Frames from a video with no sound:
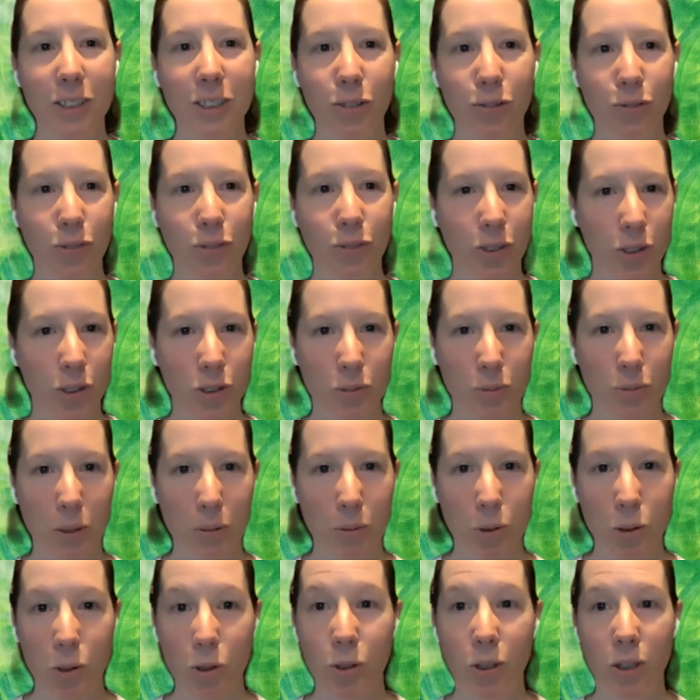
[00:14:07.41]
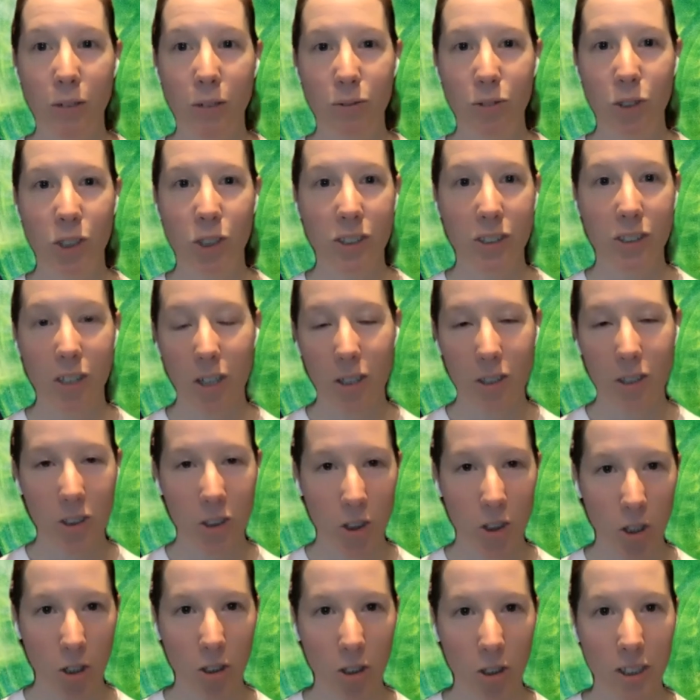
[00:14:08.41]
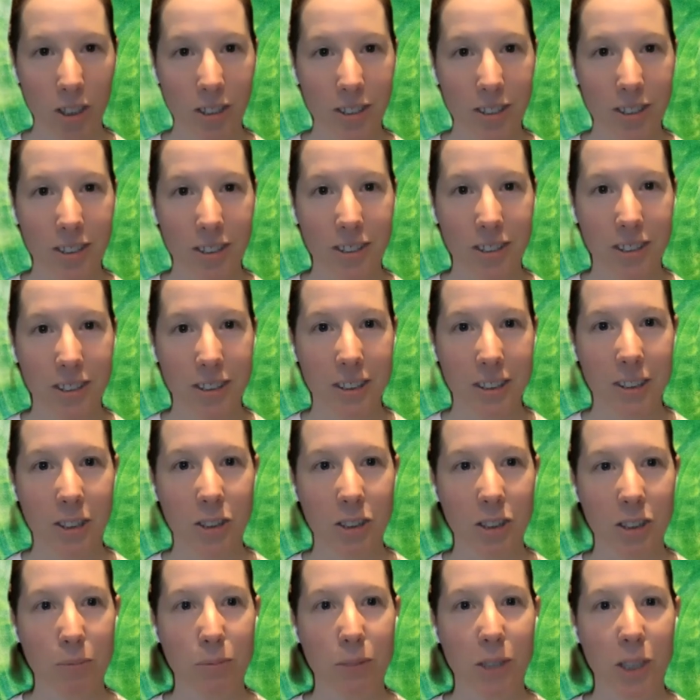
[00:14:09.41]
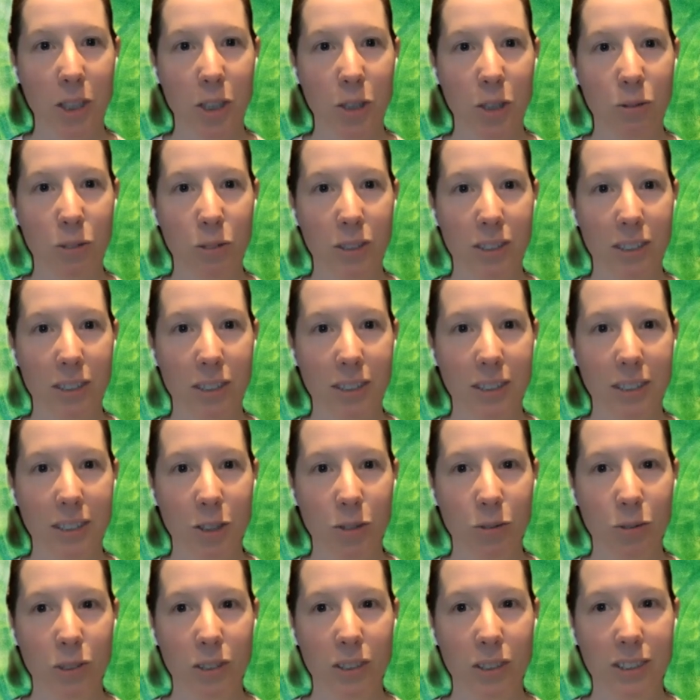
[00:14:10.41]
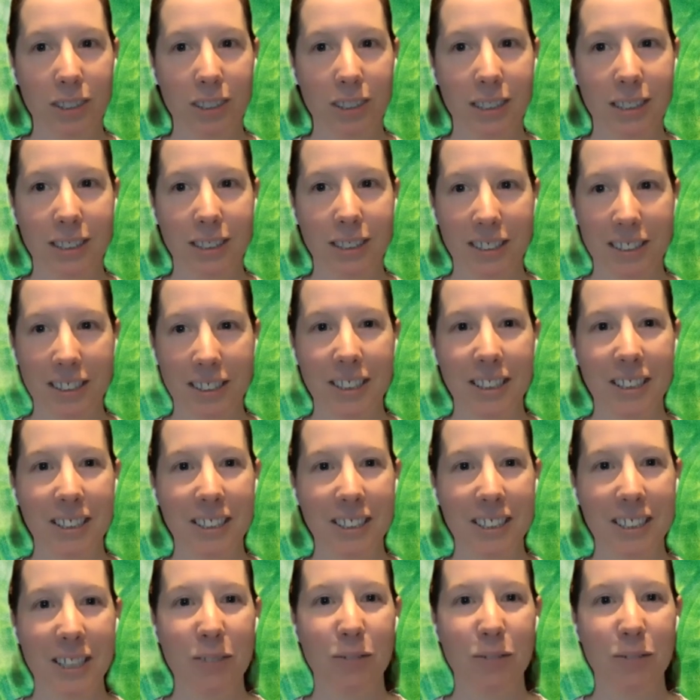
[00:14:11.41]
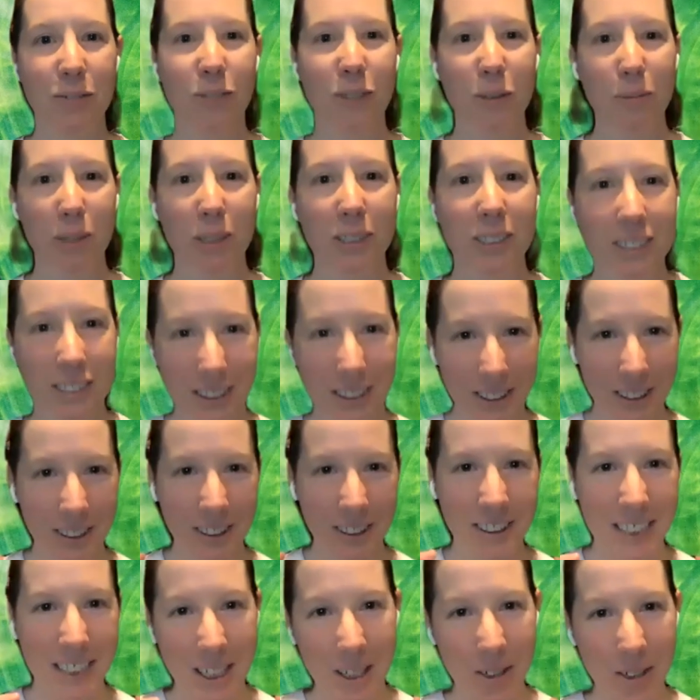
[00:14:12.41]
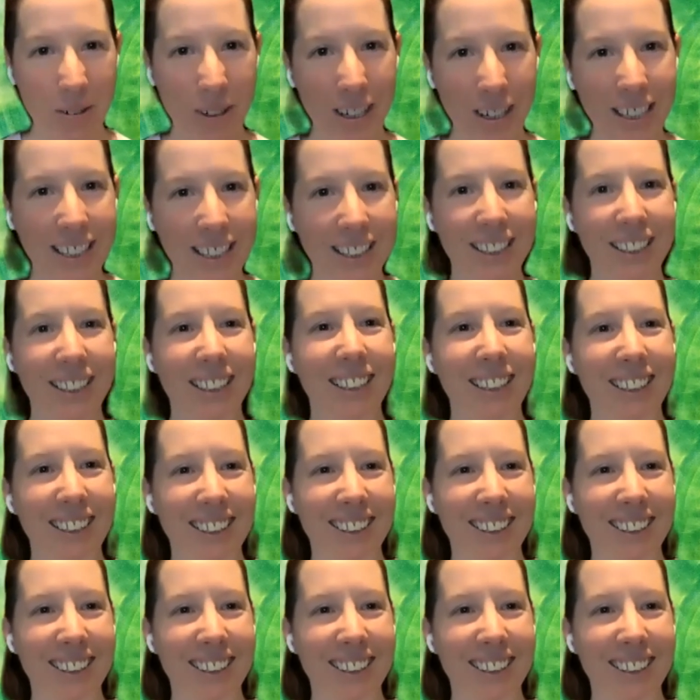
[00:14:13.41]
So for those people who have just not started, is there something you would give them as the little takeaway?